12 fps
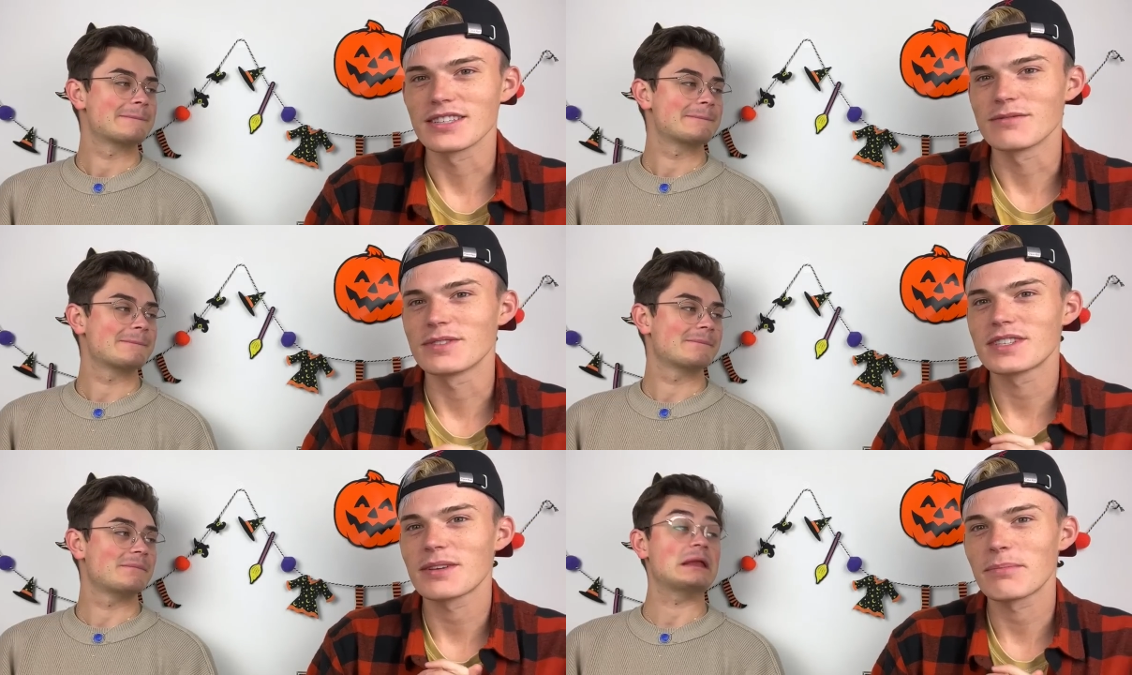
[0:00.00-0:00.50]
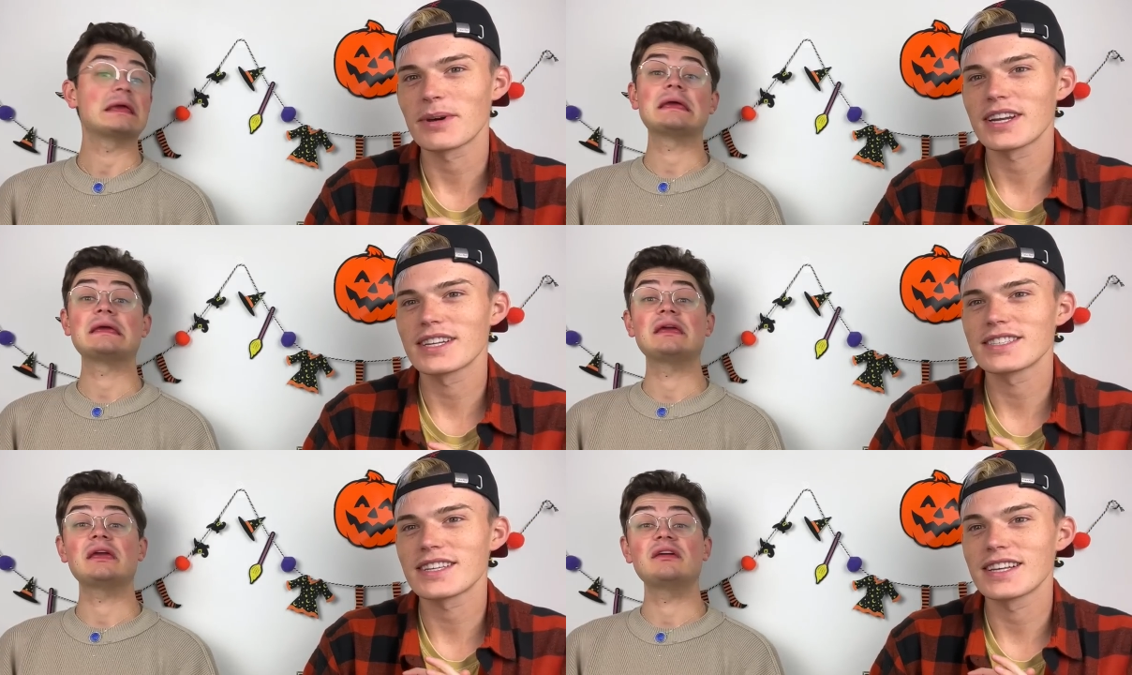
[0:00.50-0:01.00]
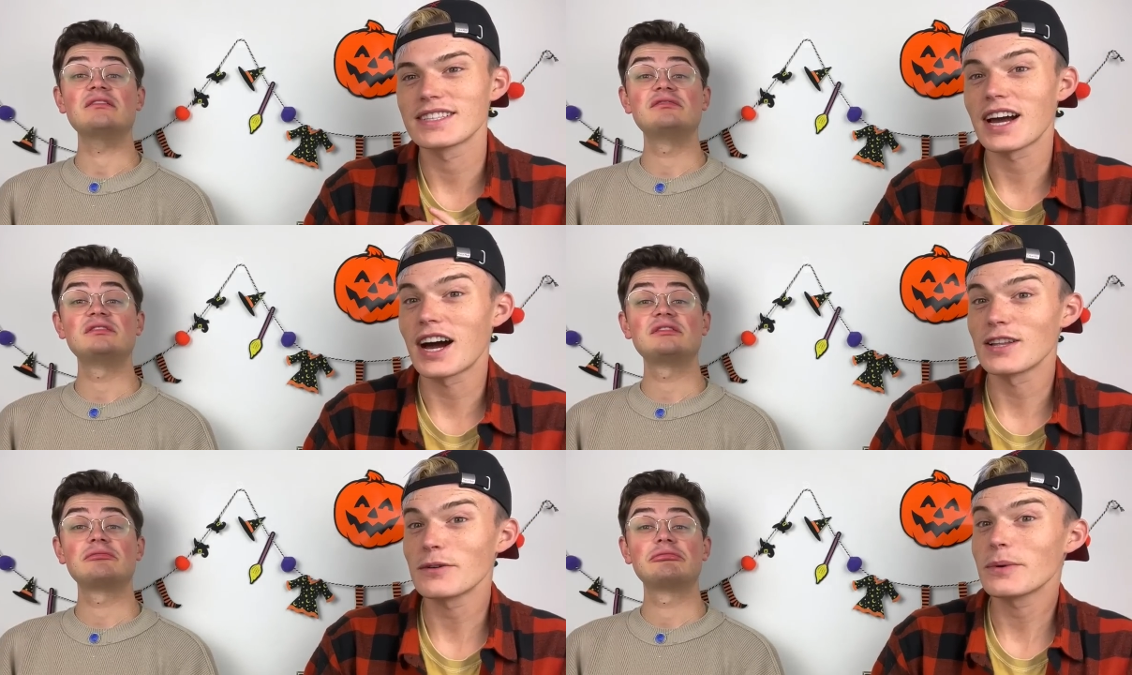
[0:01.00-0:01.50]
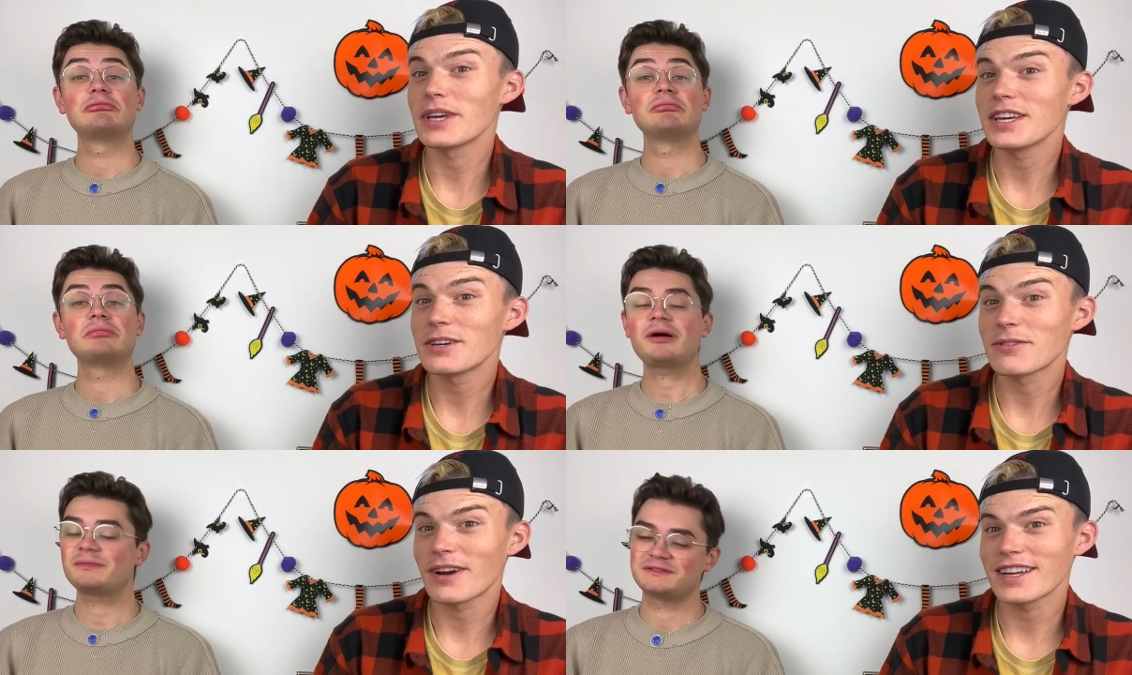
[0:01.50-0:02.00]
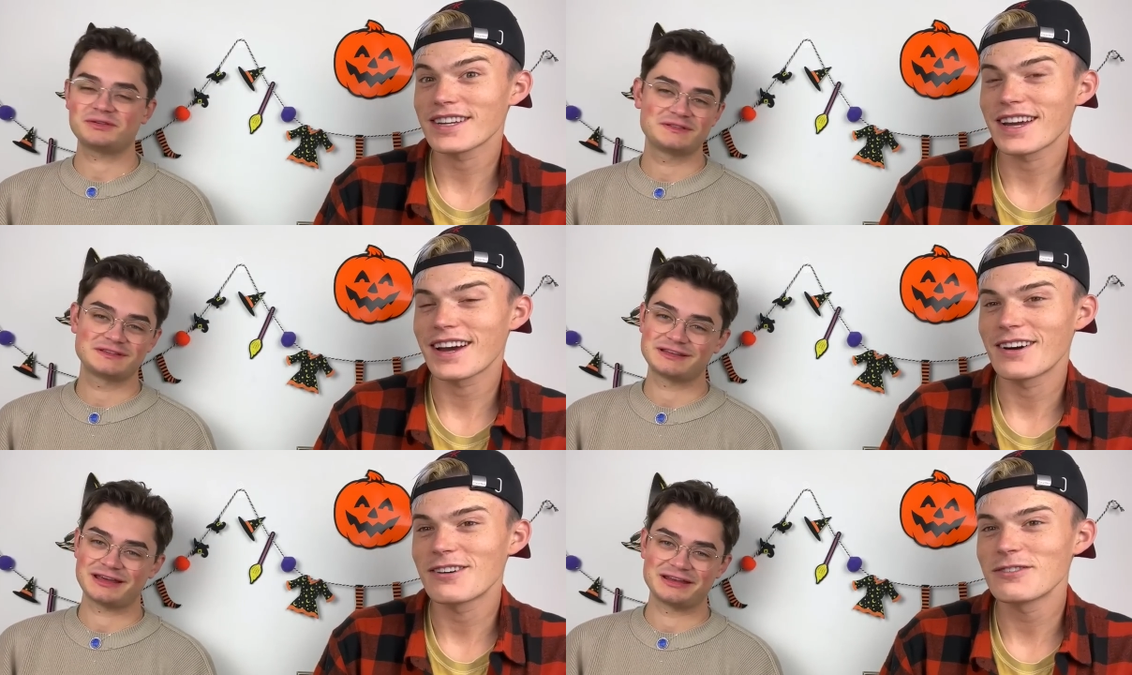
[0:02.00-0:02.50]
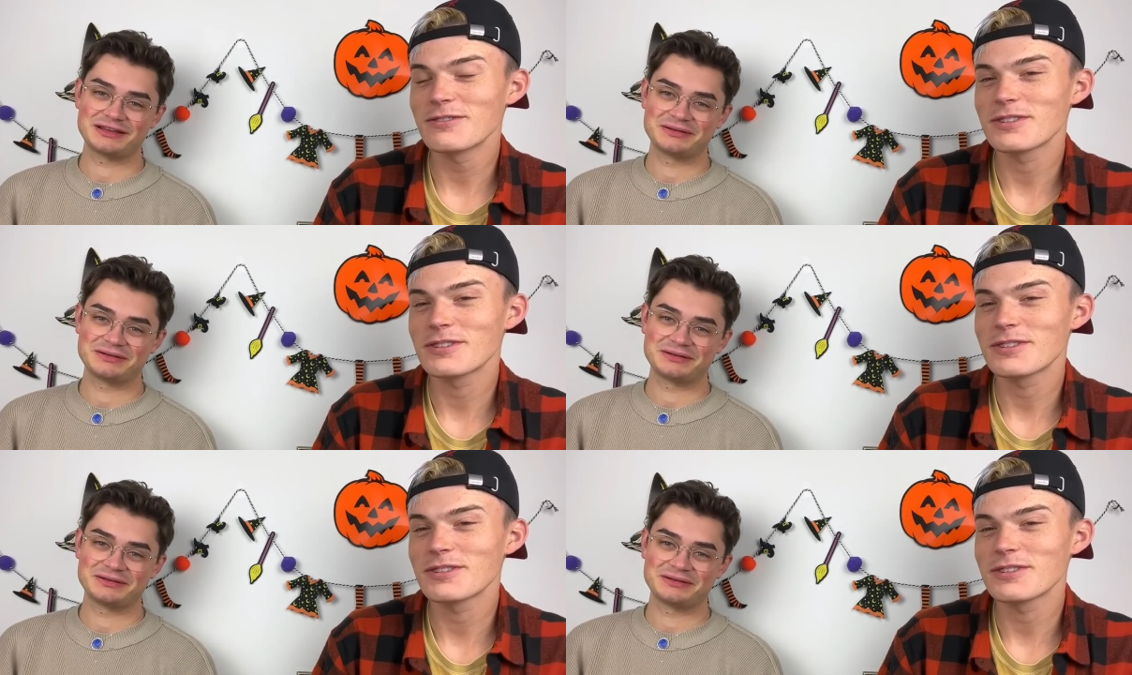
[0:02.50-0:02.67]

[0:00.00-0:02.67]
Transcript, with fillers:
Speaker 1: Eves. But it's Halloween right now,